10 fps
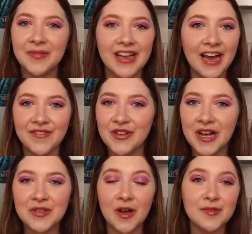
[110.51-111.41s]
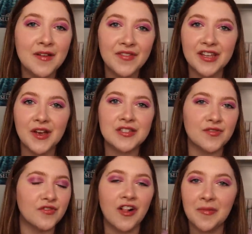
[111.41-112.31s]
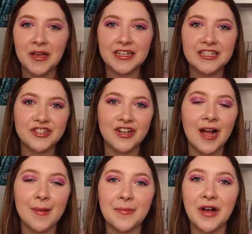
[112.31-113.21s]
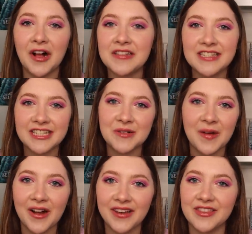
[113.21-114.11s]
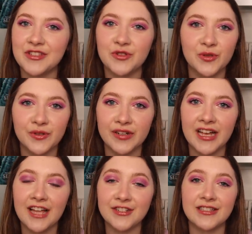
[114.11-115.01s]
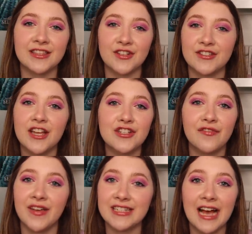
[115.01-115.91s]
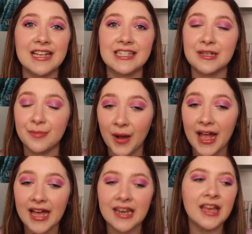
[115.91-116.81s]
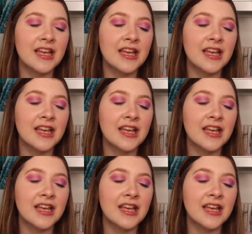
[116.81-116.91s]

But yeah, if you guys watch my videos, if you follow me on Instagram, I'm constantly wearing this jewelry. I just think they're such a fantastic brand.